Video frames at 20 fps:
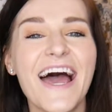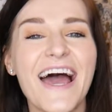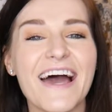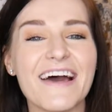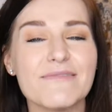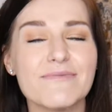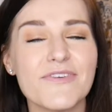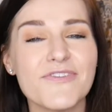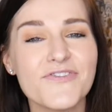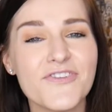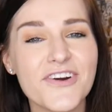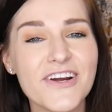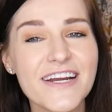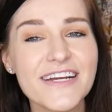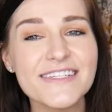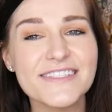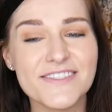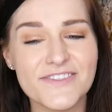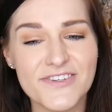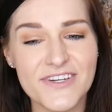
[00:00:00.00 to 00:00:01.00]
And before
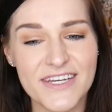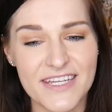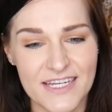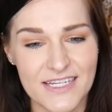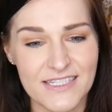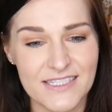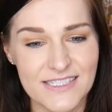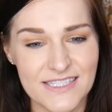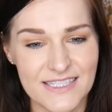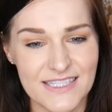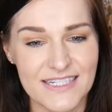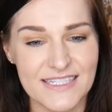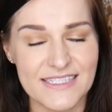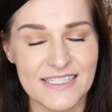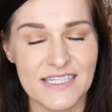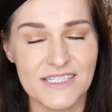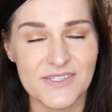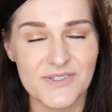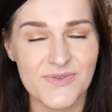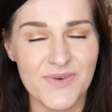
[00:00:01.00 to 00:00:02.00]
I do get into
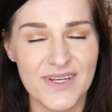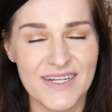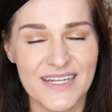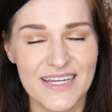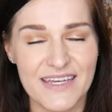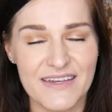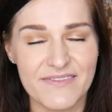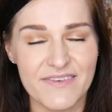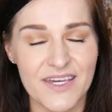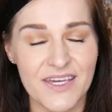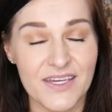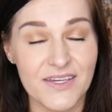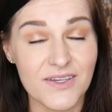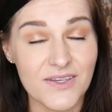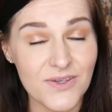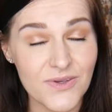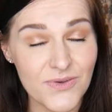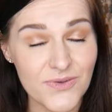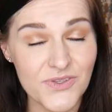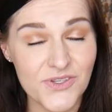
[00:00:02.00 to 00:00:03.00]
this, I do want to give a
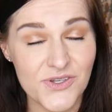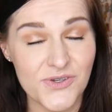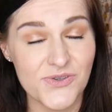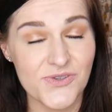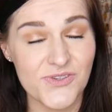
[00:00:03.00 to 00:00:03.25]
huge